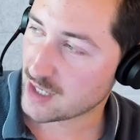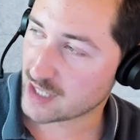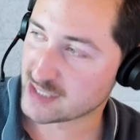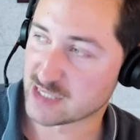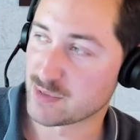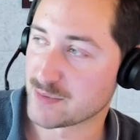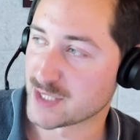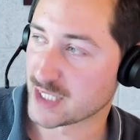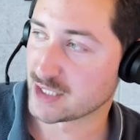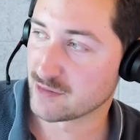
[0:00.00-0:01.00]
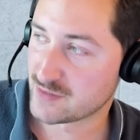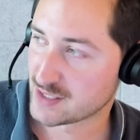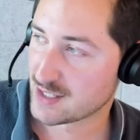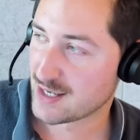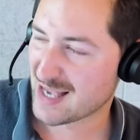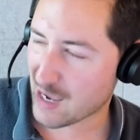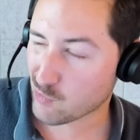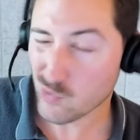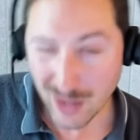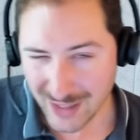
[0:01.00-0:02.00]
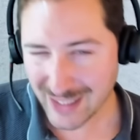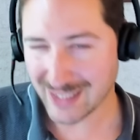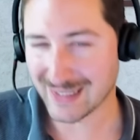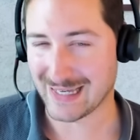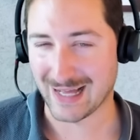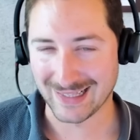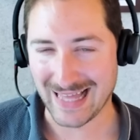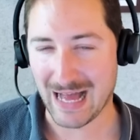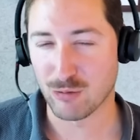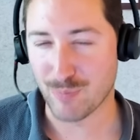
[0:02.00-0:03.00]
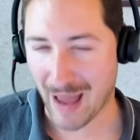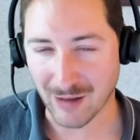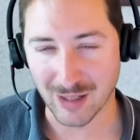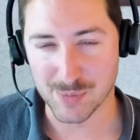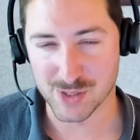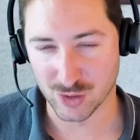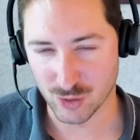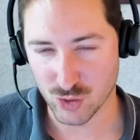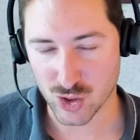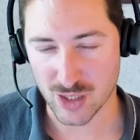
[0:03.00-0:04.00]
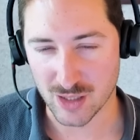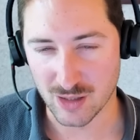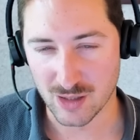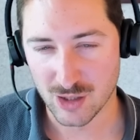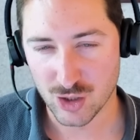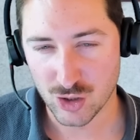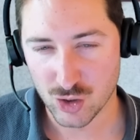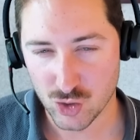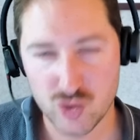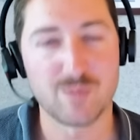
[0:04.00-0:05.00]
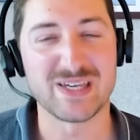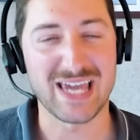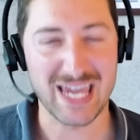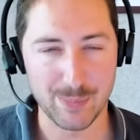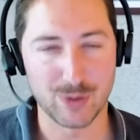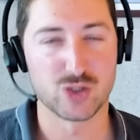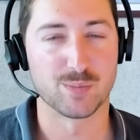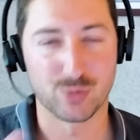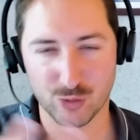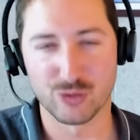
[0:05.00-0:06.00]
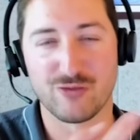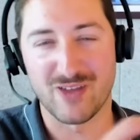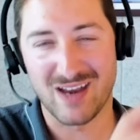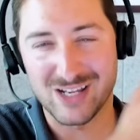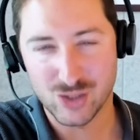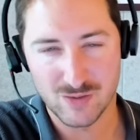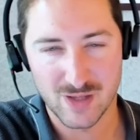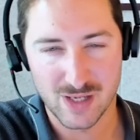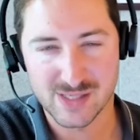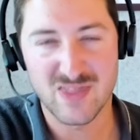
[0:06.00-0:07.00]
assessment objectives, I really need like a cloud backup solution to be able to prove that I do this.